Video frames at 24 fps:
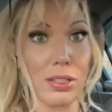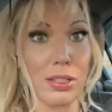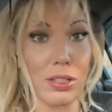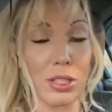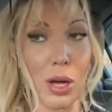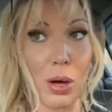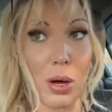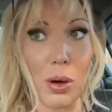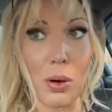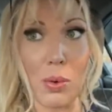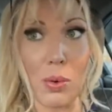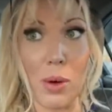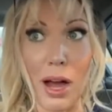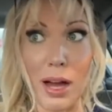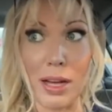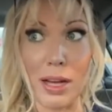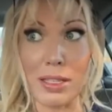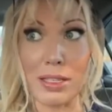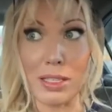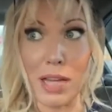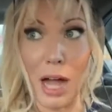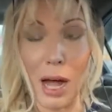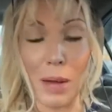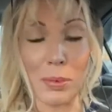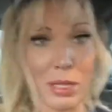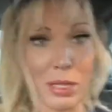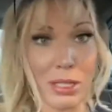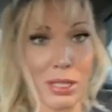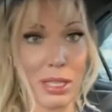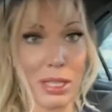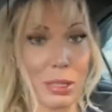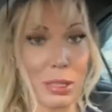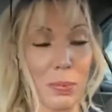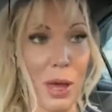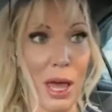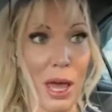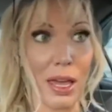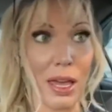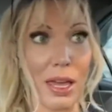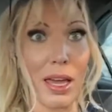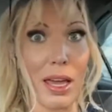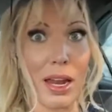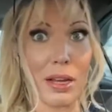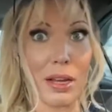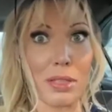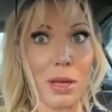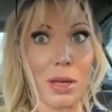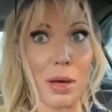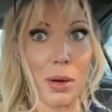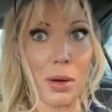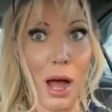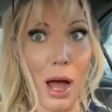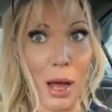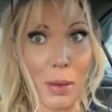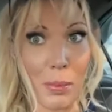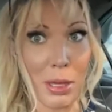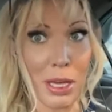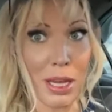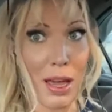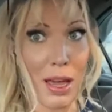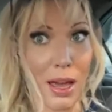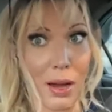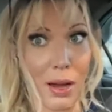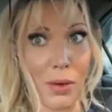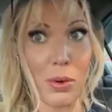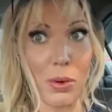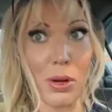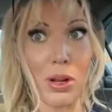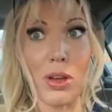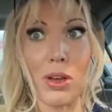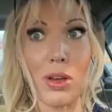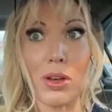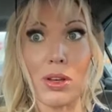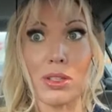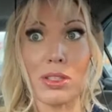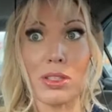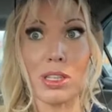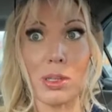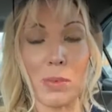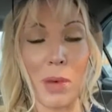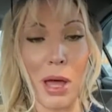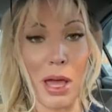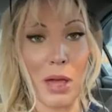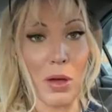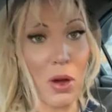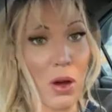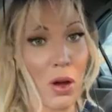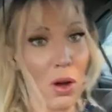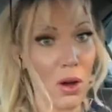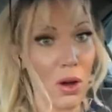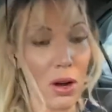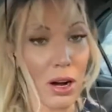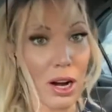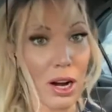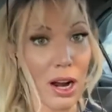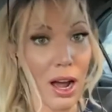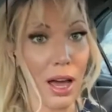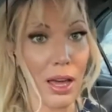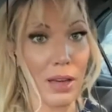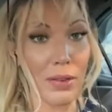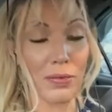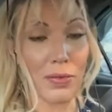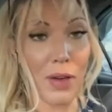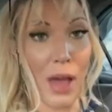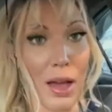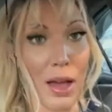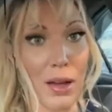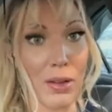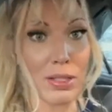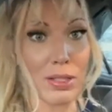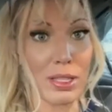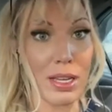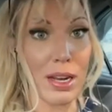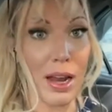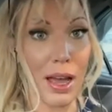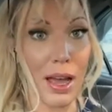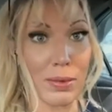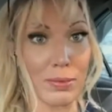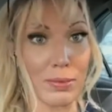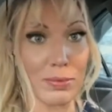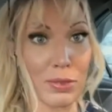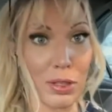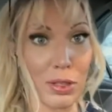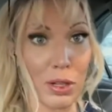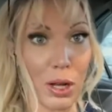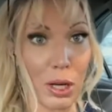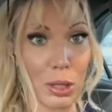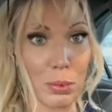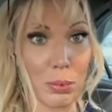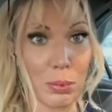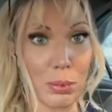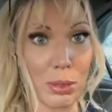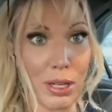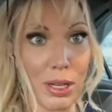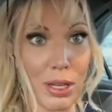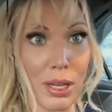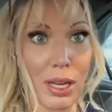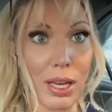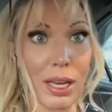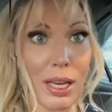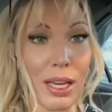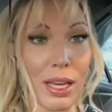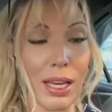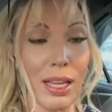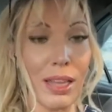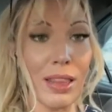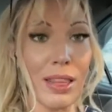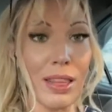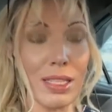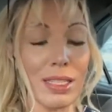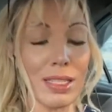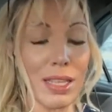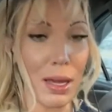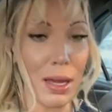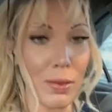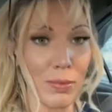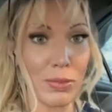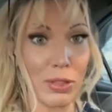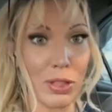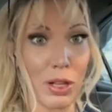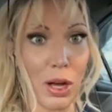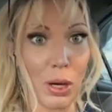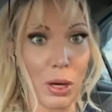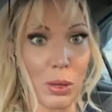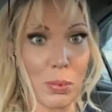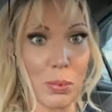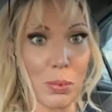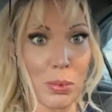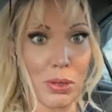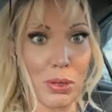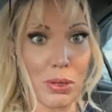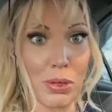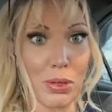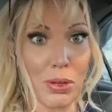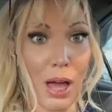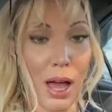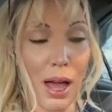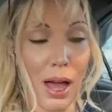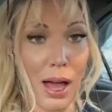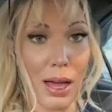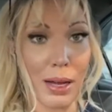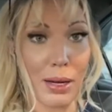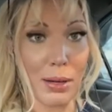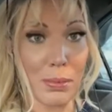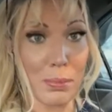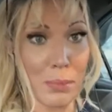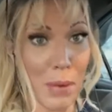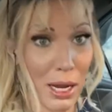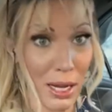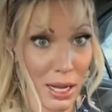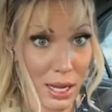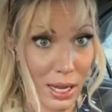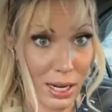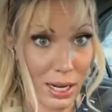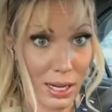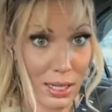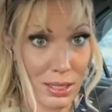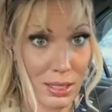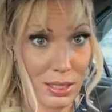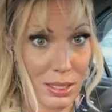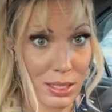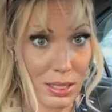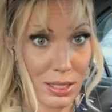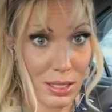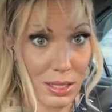So I stopped at this bank and as I'm coming out to my car, I found an envelope. In this envelope had money in it.